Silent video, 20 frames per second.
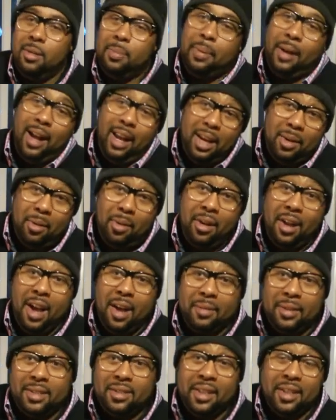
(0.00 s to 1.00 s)
you probably won't
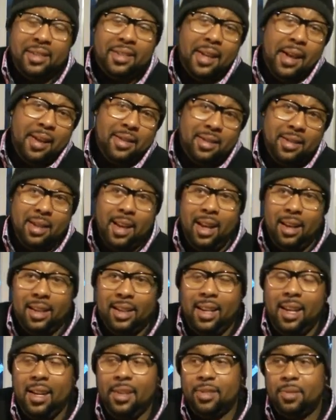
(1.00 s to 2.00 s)
have a
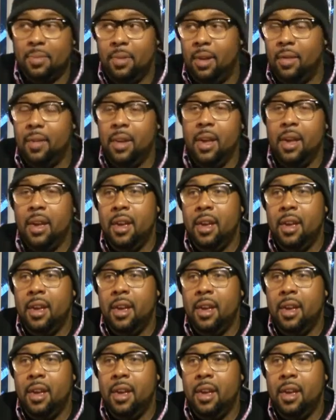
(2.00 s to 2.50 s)
$6,000 Ken Smith.